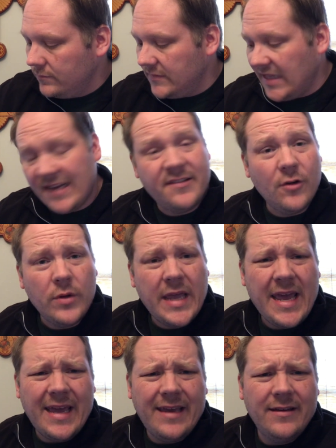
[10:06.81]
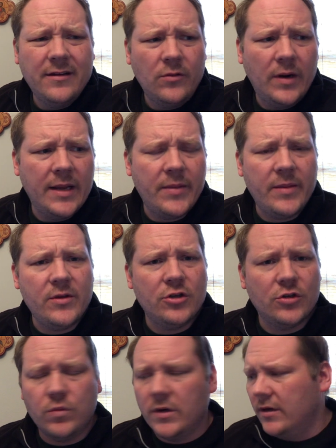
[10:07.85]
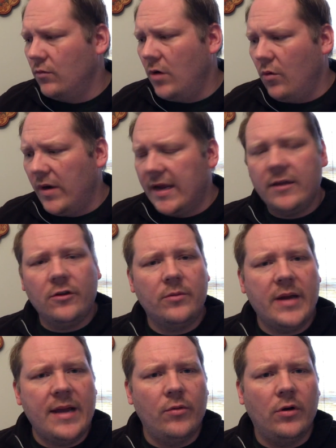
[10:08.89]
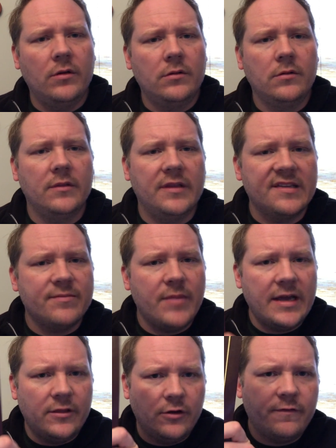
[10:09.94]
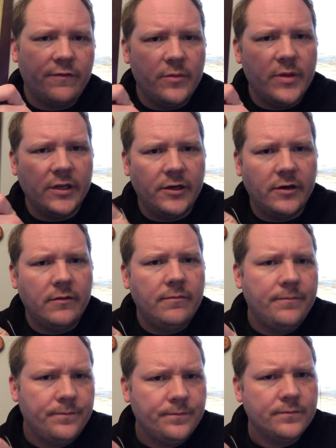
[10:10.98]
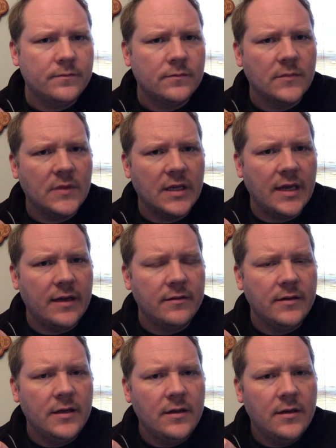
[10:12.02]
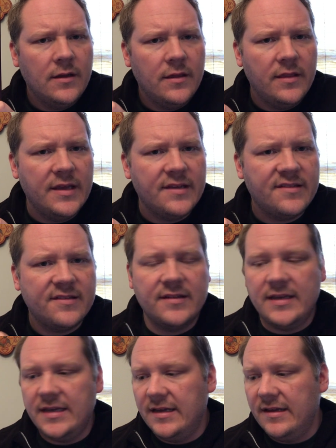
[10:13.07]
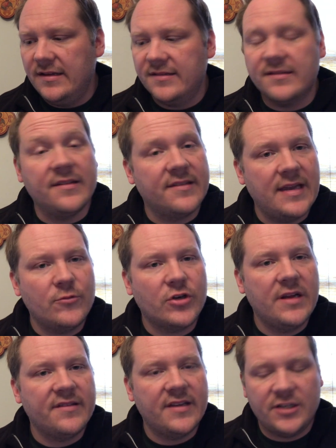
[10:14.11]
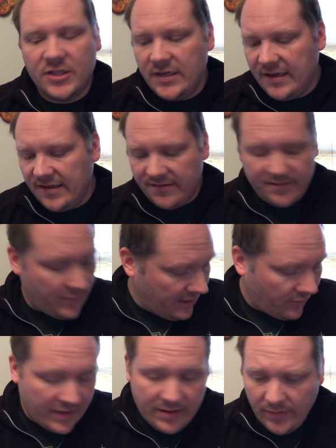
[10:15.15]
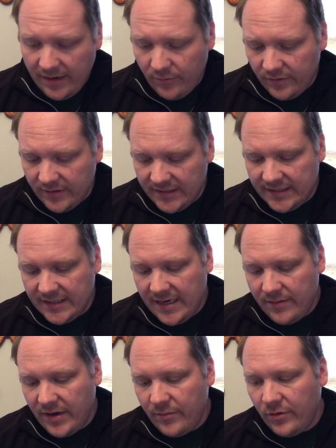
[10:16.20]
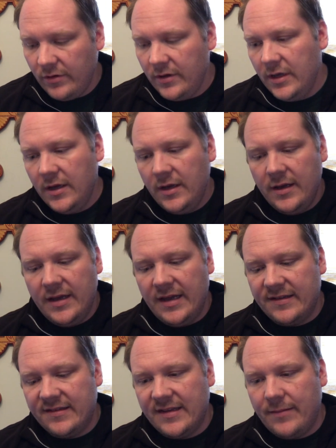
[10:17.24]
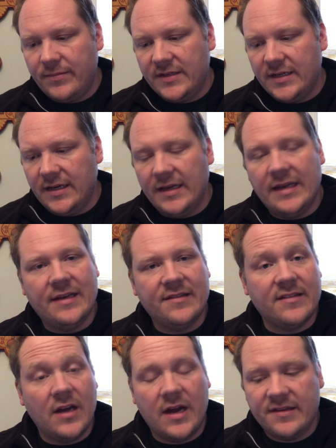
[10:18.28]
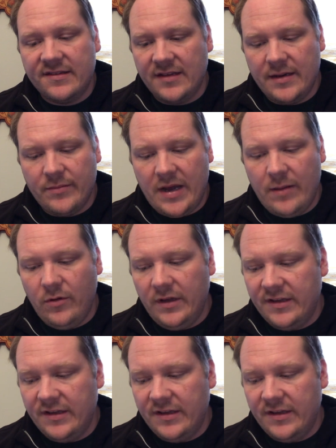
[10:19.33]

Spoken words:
That's okay, right? Maybe you just want a regular Bible. This might look familiar, okay? This is the same translation as my green Bible, the Didache Bible, except it is not a study Bible.